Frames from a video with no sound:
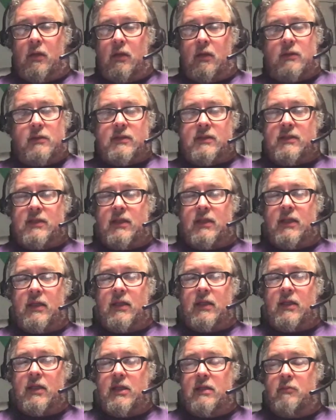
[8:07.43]
sending
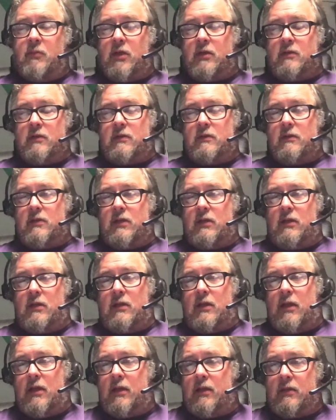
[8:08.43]
an email to a
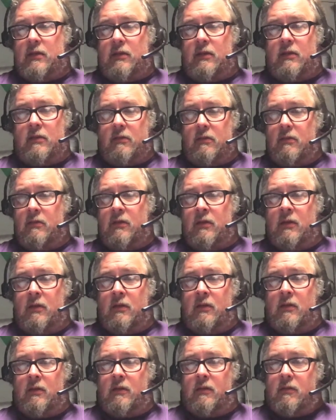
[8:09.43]
kid, "Hey,
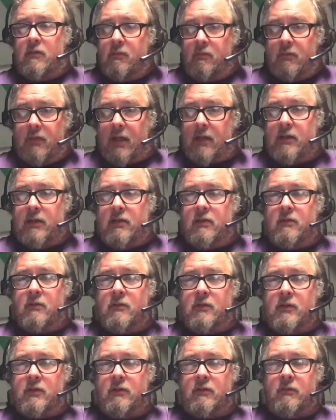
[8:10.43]
how you
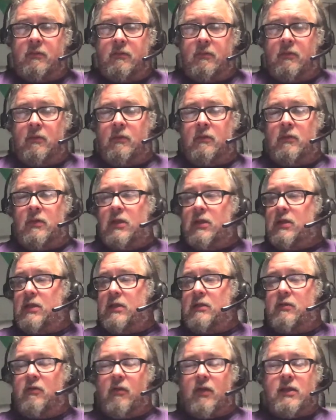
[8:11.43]
doing? You
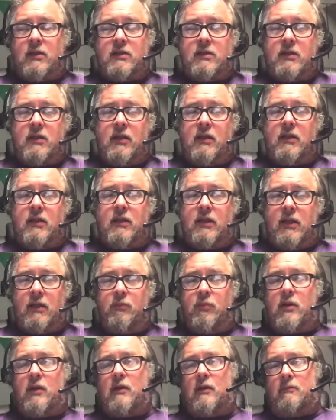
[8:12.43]
did great today.
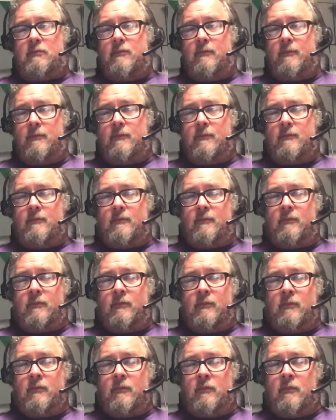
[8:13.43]
Keep it up."
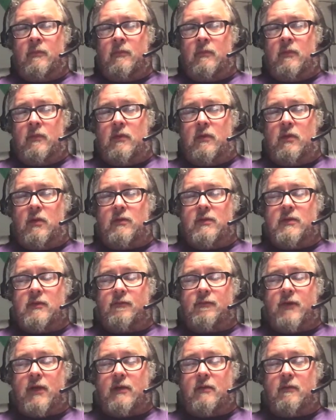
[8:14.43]
Those are
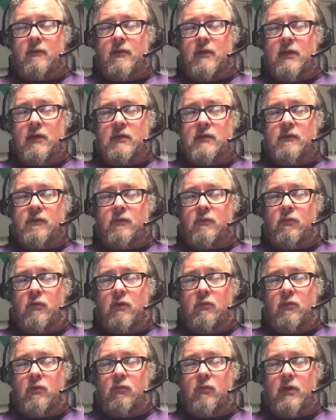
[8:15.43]
vital things for
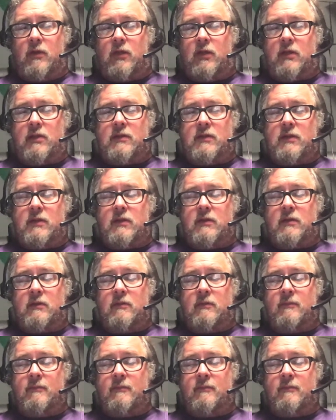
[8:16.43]
what we want kids to do.